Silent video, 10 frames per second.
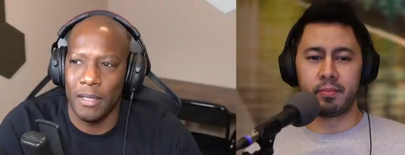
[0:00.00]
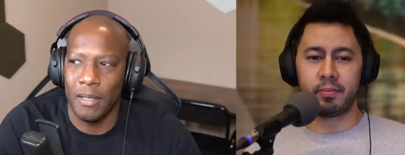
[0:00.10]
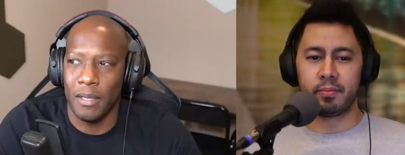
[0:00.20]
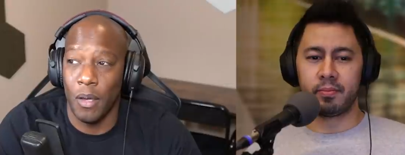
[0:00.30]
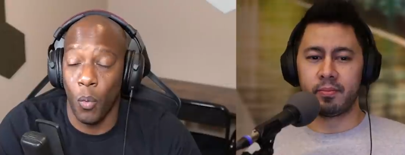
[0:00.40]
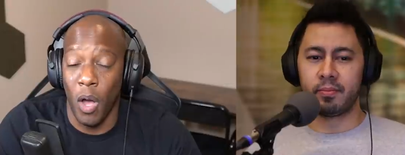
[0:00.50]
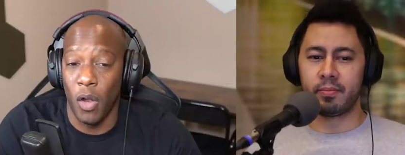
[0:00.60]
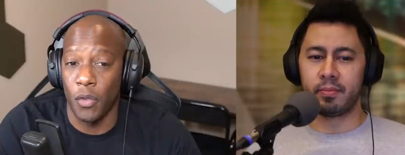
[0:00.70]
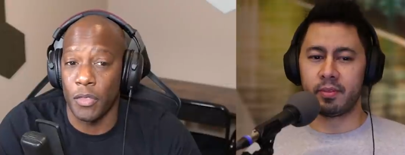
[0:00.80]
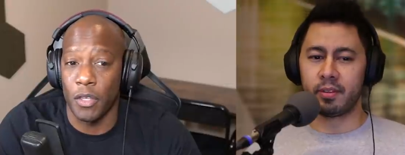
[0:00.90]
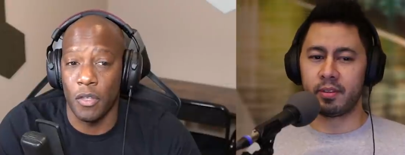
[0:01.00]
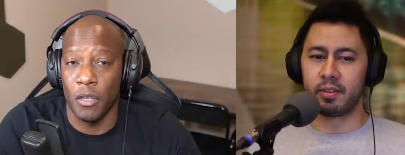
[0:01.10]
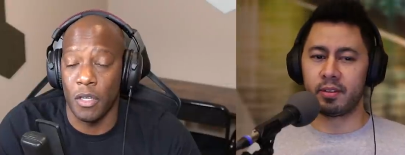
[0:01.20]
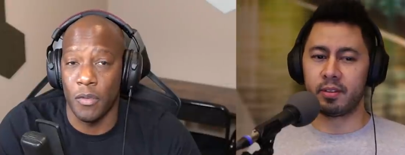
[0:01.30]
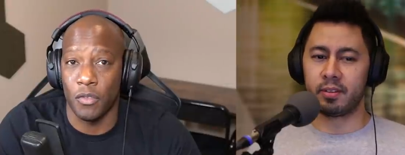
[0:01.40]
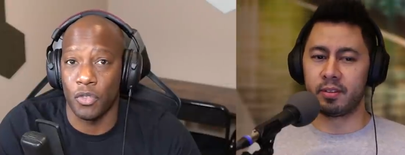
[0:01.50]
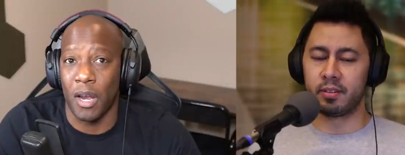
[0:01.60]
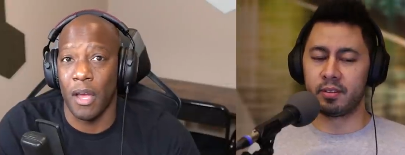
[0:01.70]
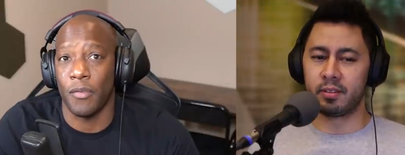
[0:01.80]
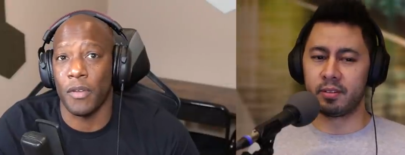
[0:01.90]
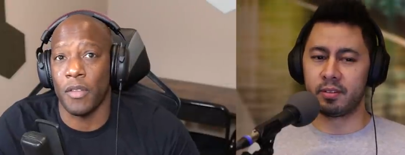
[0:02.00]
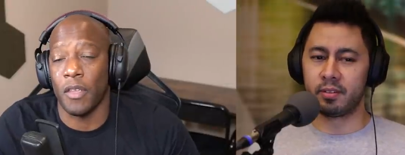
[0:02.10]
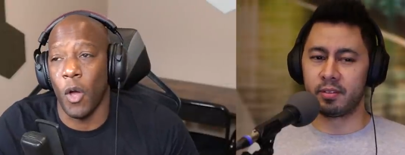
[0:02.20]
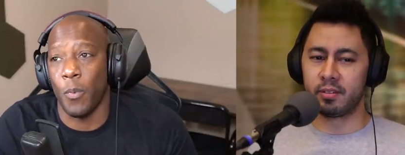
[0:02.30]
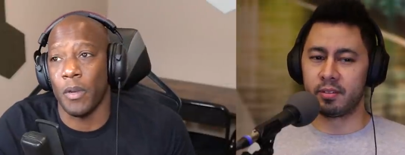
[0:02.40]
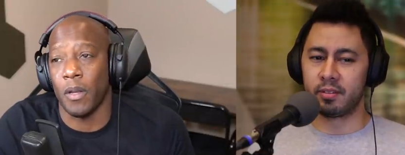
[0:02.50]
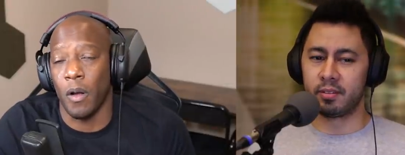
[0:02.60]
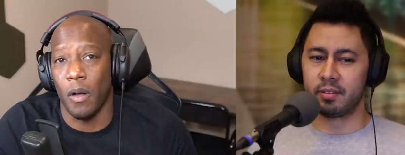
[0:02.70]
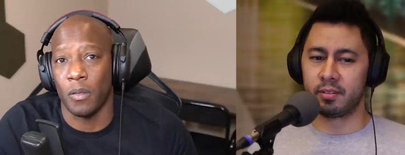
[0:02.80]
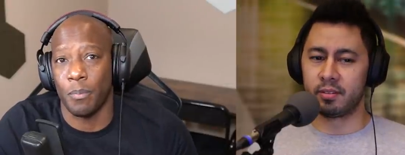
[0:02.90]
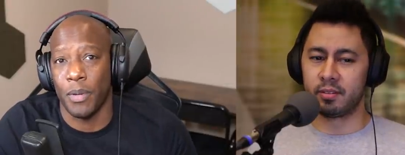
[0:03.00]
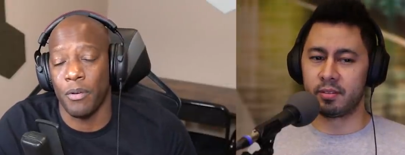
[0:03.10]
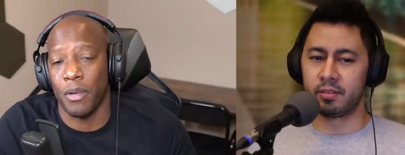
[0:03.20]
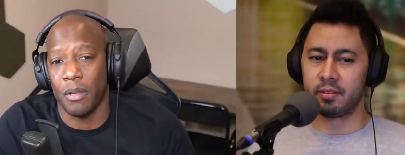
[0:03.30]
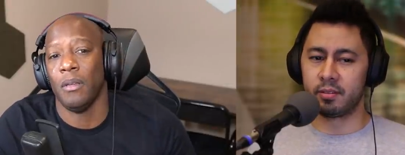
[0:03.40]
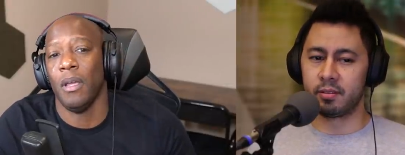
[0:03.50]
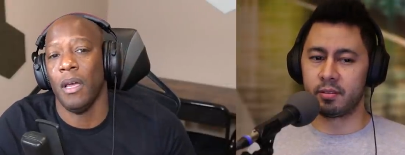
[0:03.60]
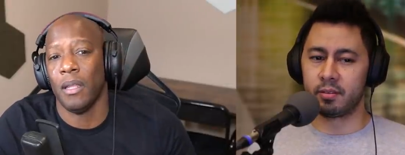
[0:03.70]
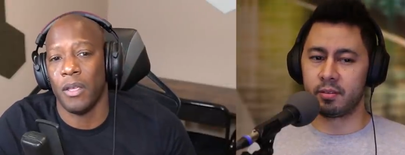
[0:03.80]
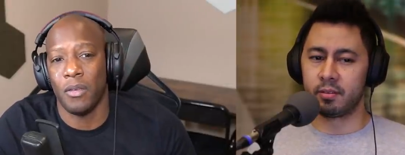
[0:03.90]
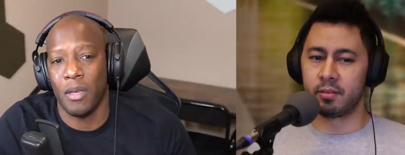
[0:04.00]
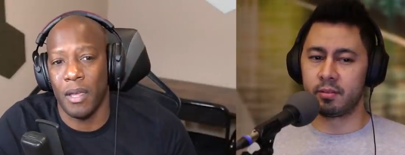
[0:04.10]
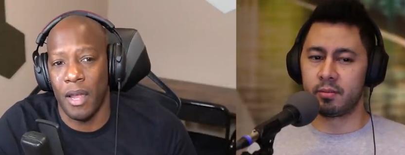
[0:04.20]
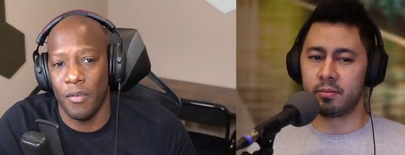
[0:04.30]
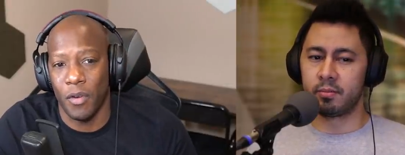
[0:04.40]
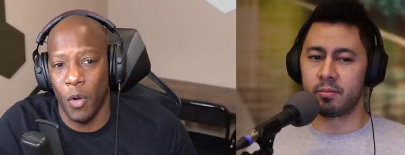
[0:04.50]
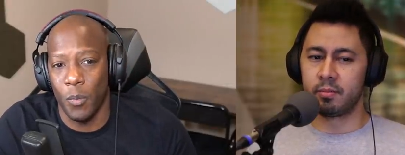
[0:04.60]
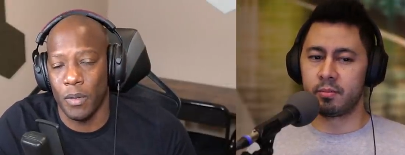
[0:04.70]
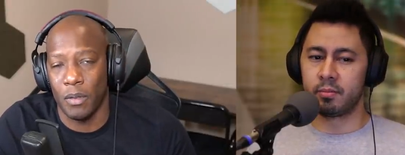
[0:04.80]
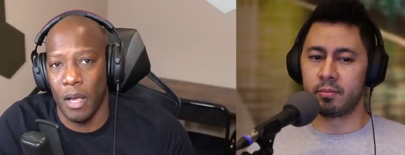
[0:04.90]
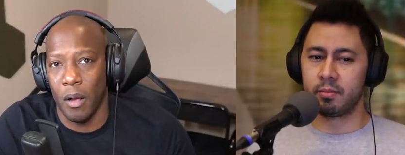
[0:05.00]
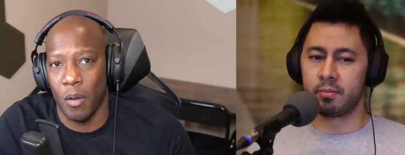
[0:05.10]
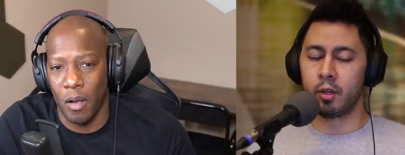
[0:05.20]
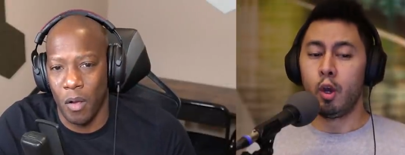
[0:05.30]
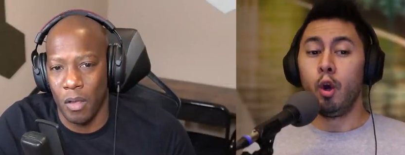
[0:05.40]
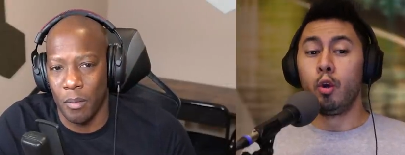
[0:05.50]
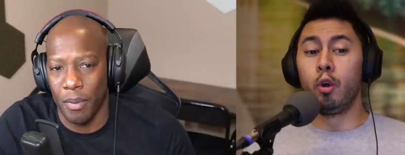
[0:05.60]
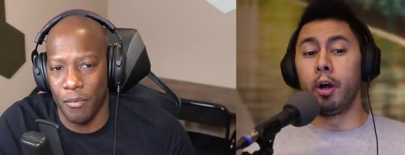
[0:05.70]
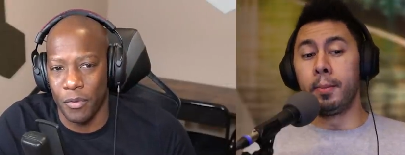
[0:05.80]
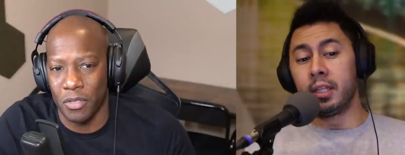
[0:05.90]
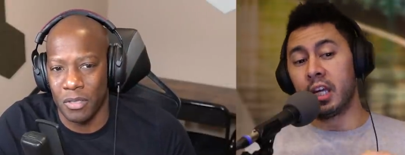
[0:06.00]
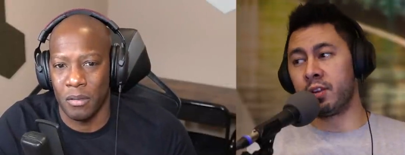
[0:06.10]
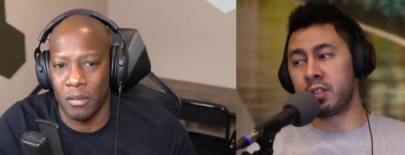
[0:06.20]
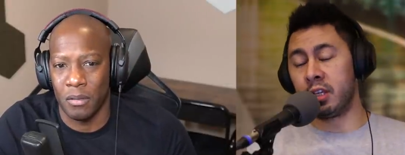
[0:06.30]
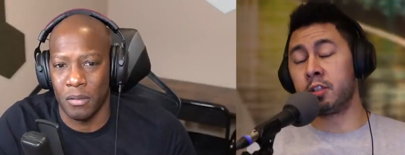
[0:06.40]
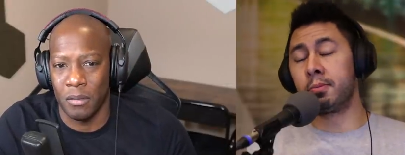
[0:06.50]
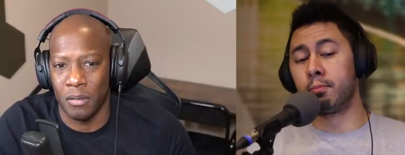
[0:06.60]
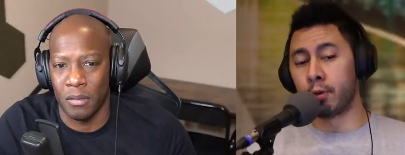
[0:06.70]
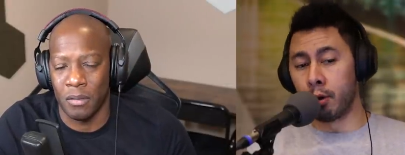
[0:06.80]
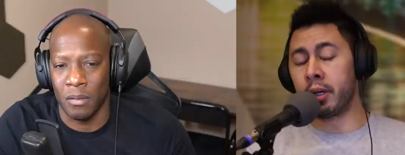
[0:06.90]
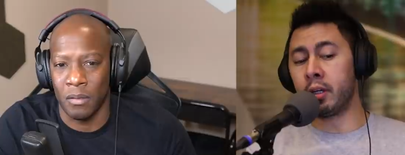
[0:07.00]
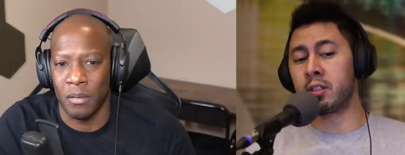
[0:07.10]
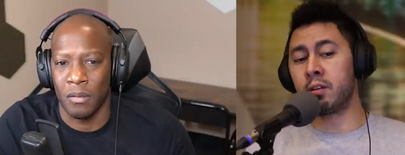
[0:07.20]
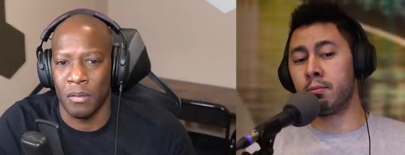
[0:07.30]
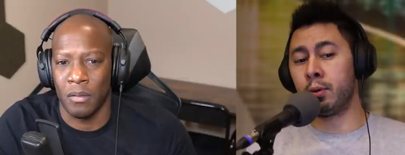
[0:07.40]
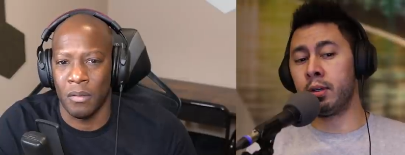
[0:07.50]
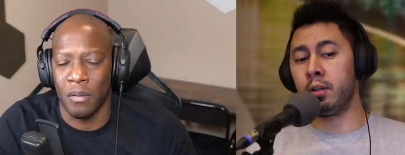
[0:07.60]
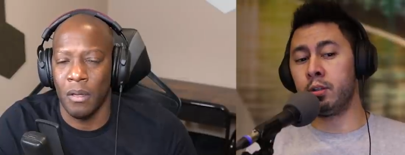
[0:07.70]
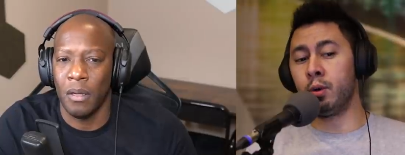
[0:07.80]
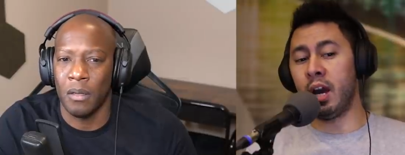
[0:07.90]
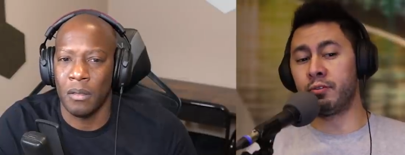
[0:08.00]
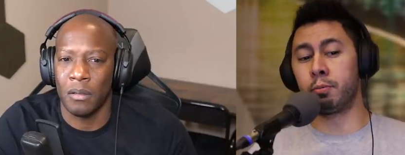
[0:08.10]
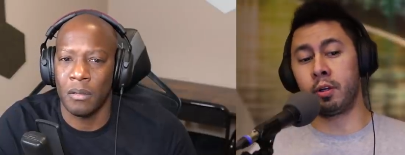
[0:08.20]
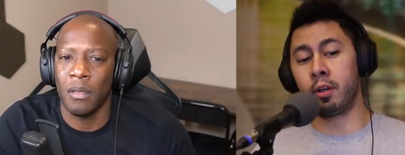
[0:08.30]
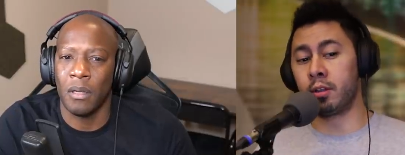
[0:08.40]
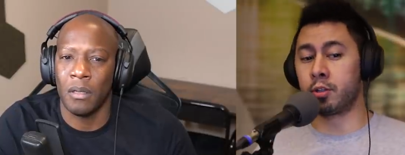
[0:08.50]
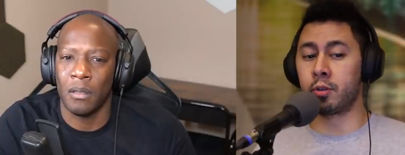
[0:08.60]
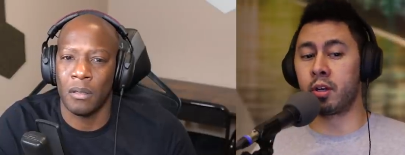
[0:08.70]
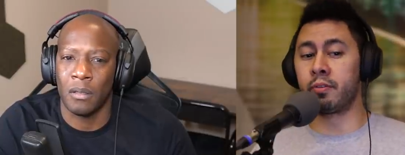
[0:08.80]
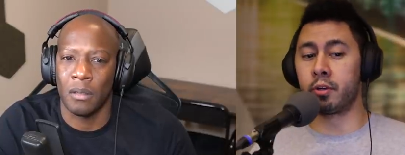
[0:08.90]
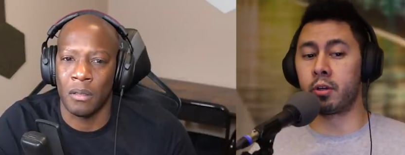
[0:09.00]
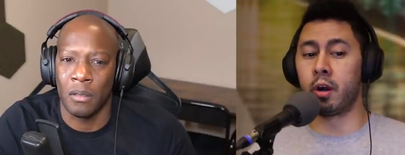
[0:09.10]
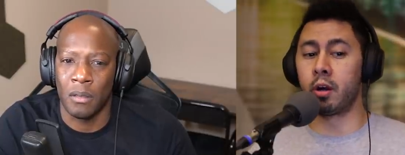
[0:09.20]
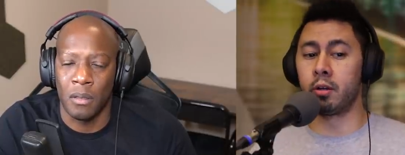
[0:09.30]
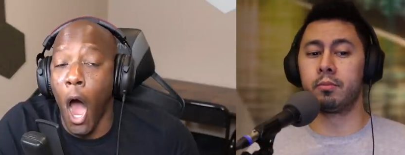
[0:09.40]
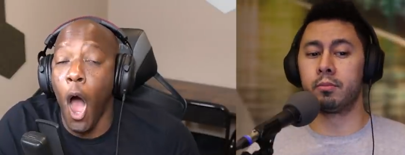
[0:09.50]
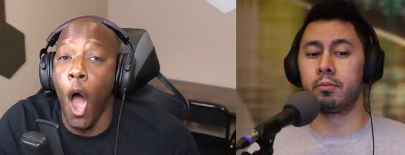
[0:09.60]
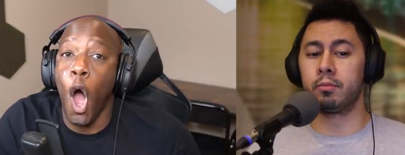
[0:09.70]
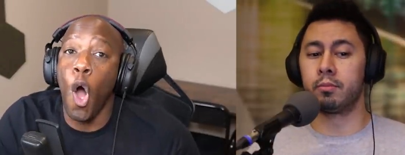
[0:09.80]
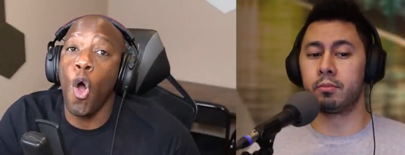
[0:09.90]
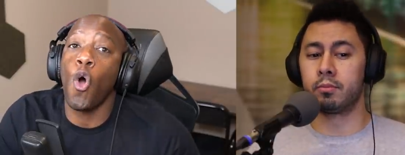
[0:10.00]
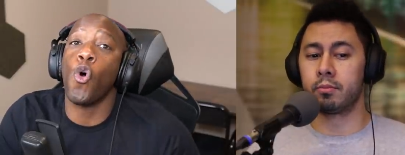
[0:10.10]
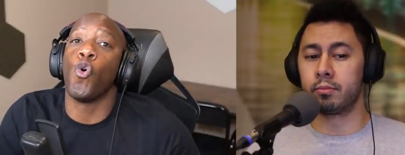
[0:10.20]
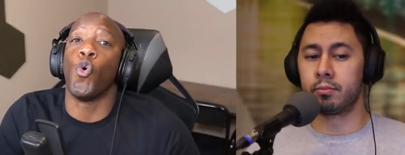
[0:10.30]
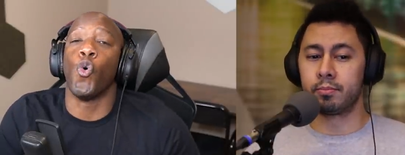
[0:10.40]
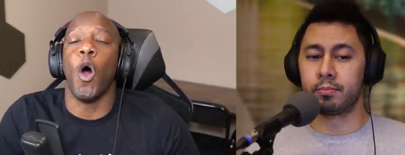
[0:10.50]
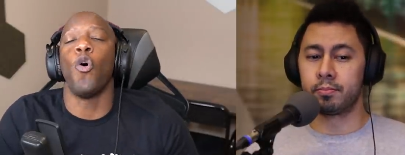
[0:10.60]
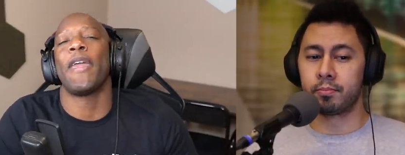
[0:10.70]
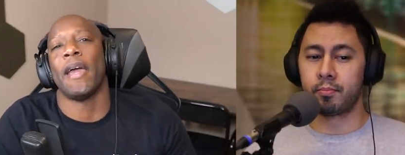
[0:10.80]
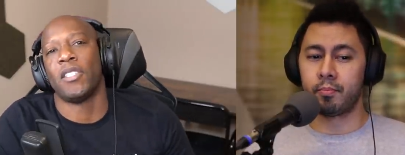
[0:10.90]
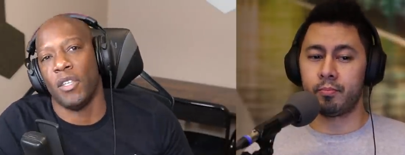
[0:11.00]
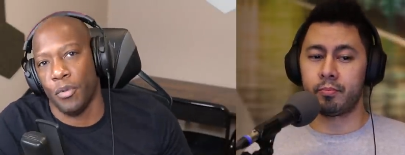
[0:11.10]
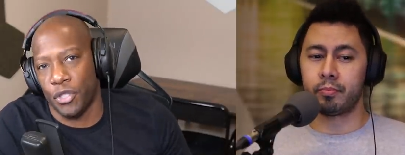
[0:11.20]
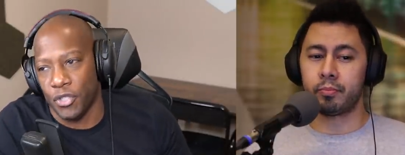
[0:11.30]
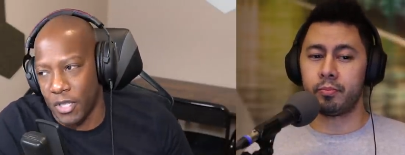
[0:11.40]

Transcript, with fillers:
Speaker 1: Yeah, well, I don't think you can even drive anything open at all, period. Yeah, like you can't have an open al- alcohol.
Speaker 2: No, I mean, like the seal has been broken at some point. You have to put it in uh, the uh-huh. trunk of your car.
Speaker 1: Oh, okay. I see what you're